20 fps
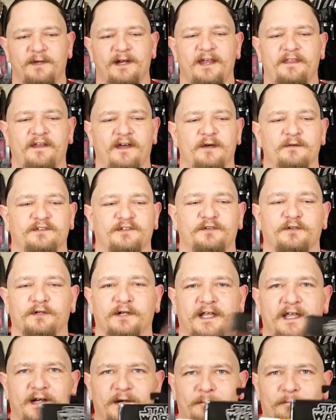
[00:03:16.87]
But I thought it was
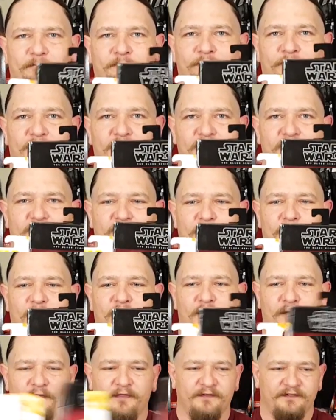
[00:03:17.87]
cool to get them
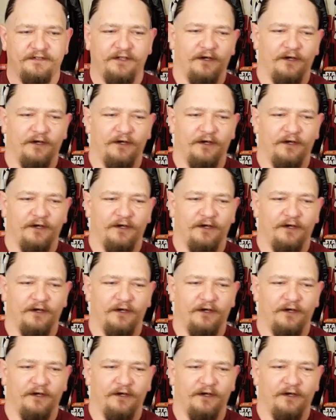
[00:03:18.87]
both.